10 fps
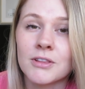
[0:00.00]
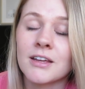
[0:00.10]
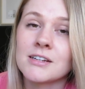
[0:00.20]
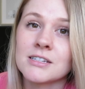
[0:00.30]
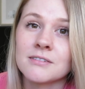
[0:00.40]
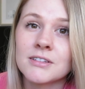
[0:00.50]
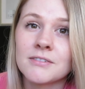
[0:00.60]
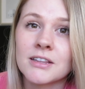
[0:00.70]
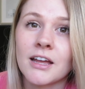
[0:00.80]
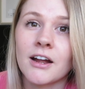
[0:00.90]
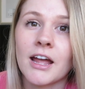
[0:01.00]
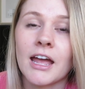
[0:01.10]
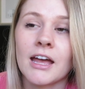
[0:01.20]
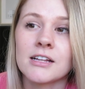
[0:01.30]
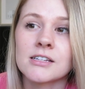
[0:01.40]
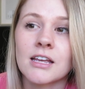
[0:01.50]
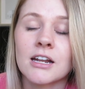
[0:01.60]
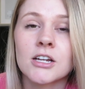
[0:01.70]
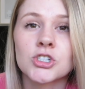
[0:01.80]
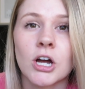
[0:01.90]
with the idea of living there and
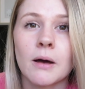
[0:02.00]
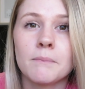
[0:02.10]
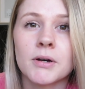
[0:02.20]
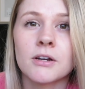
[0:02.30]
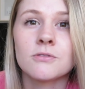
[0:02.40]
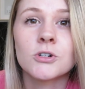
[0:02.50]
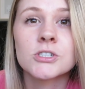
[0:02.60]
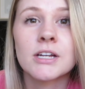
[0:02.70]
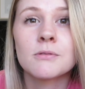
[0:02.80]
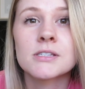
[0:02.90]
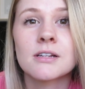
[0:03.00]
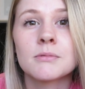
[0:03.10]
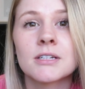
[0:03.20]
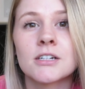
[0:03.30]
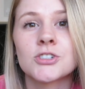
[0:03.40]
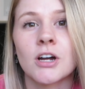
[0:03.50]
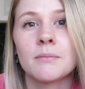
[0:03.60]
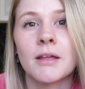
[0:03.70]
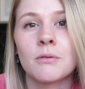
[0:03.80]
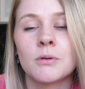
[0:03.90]
getting a job, but unfortunately I wasn't able to get a
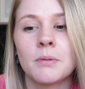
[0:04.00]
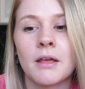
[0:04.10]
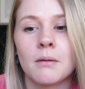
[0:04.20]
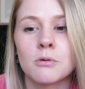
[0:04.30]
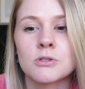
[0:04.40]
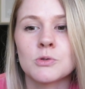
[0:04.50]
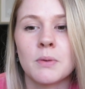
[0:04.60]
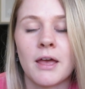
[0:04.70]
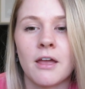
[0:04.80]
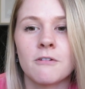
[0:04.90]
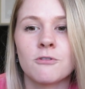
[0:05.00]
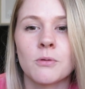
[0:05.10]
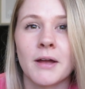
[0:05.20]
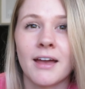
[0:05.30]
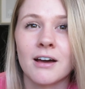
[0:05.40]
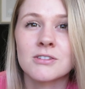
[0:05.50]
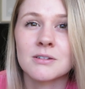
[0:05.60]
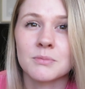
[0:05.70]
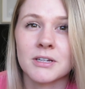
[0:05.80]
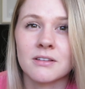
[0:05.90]
job that would be able to pay for my house
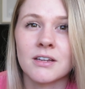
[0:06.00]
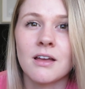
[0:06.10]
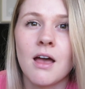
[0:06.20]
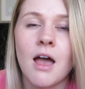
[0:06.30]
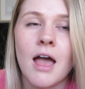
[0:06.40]
completely,